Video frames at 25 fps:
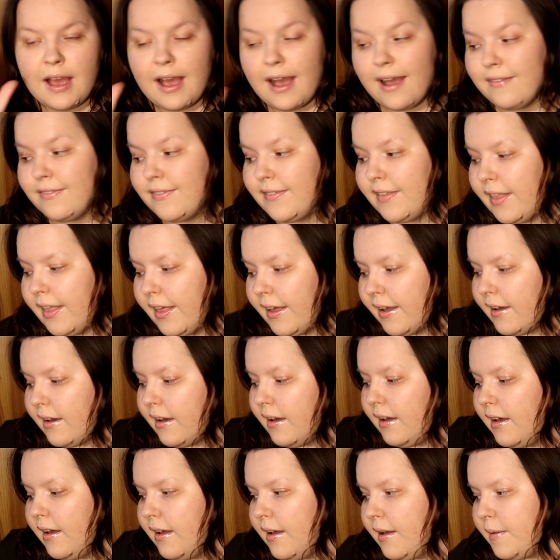I feel like
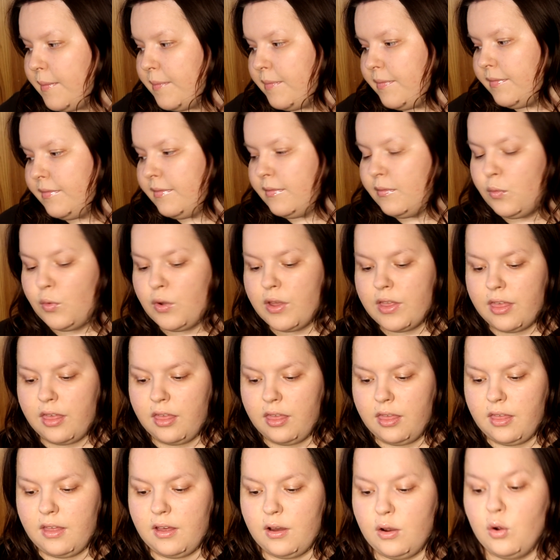um,
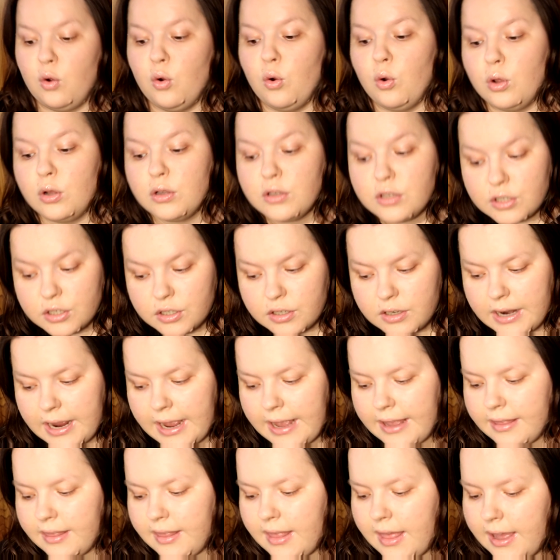with the golder
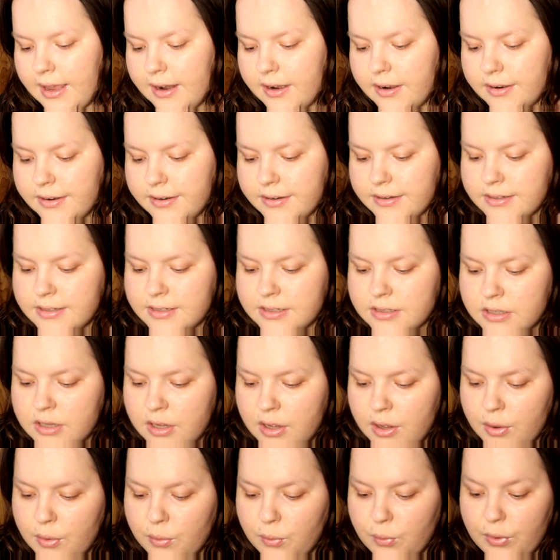highlighters,
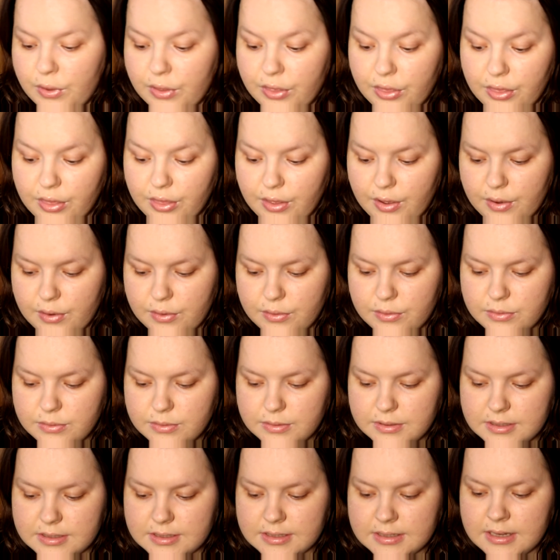with
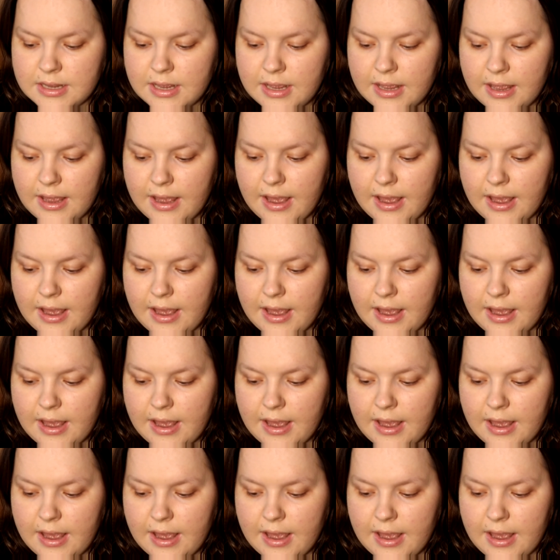those,